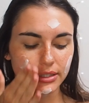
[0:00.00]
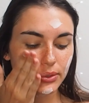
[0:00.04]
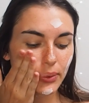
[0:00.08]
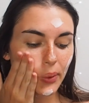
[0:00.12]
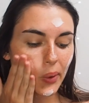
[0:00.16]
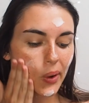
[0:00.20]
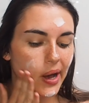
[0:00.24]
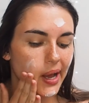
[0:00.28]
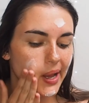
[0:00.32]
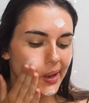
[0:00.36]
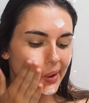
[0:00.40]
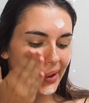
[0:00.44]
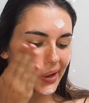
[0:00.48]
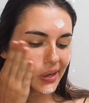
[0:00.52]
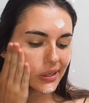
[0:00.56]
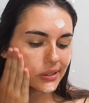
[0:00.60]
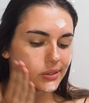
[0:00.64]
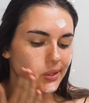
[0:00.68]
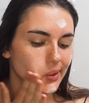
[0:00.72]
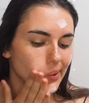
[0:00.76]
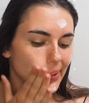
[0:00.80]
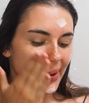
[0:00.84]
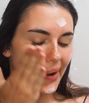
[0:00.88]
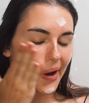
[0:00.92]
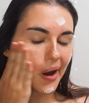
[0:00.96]
quite
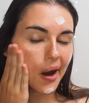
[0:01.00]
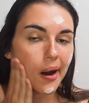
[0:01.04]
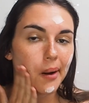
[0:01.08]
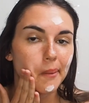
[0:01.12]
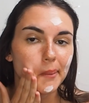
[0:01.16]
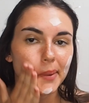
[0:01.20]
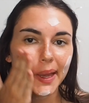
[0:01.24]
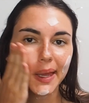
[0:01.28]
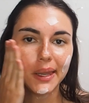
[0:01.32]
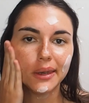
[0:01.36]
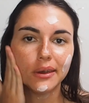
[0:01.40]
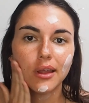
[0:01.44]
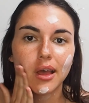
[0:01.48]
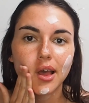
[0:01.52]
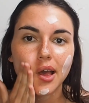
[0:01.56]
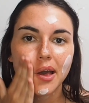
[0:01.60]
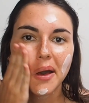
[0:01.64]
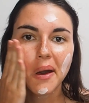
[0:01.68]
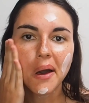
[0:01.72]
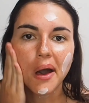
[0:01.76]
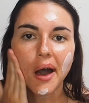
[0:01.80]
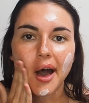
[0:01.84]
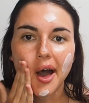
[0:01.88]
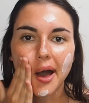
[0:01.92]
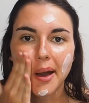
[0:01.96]
nice and calming,
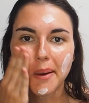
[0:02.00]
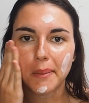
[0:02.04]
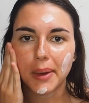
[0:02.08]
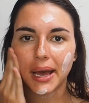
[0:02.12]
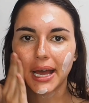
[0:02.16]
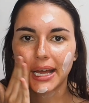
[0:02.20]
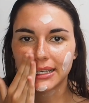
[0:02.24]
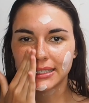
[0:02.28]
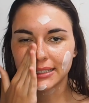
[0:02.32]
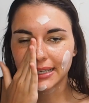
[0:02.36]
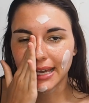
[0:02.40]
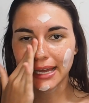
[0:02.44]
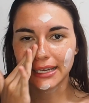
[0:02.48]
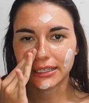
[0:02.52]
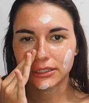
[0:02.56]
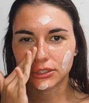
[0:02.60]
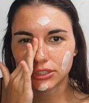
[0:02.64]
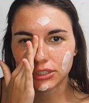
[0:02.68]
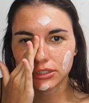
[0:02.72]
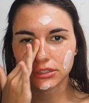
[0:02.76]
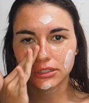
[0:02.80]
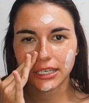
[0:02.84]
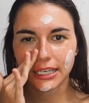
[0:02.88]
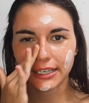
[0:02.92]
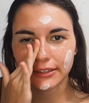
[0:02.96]
and yeah, it
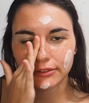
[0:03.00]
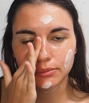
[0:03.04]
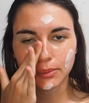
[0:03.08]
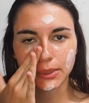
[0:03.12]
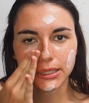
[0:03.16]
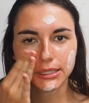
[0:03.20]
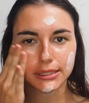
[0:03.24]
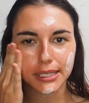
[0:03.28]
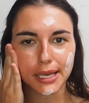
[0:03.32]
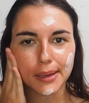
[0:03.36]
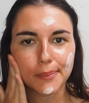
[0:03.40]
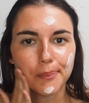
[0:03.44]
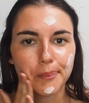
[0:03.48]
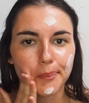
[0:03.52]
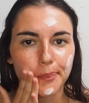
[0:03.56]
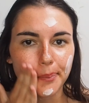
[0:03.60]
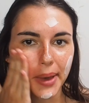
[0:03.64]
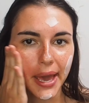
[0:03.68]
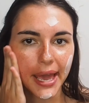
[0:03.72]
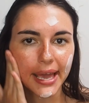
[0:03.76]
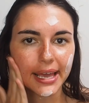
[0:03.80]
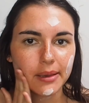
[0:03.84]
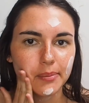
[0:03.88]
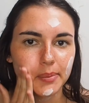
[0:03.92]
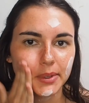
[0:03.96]
just leaves my skin
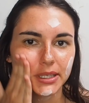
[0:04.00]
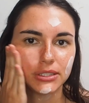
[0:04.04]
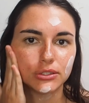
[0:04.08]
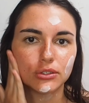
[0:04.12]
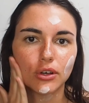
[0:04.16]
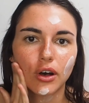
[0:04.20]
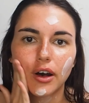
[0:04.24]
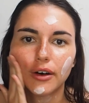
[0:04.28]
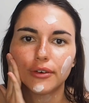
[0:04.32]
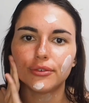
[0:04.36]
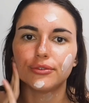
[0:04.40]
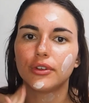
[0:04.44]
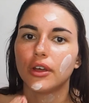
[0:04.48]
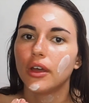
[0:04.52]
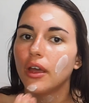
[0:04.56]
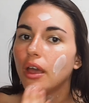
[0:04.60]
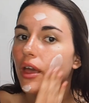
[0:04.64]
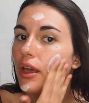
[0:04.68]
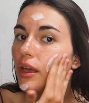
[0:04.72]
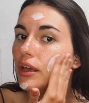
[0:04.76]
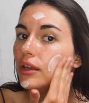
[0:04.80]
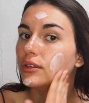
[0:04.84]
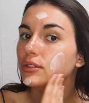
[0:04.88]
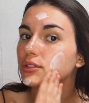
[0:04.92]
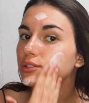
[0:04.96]
baby soft.
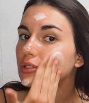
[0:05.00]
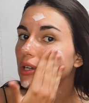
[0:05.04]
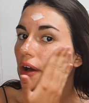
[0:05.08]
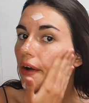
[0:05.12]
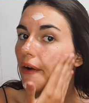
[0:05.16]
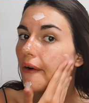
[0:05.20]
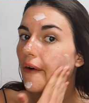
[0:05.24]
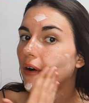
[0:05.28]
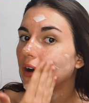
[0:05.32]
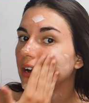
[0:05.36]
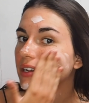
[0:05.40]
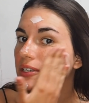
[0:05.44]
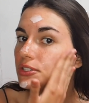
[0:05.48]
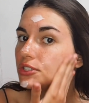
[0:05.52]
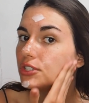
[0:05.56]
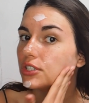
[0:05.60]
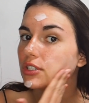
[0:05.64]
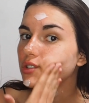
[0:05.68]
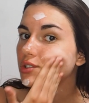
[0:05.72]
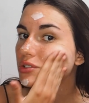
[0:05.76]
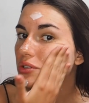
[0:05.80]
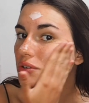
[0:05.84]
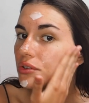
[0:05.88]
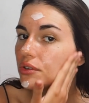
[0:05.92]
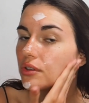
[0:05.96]
So I just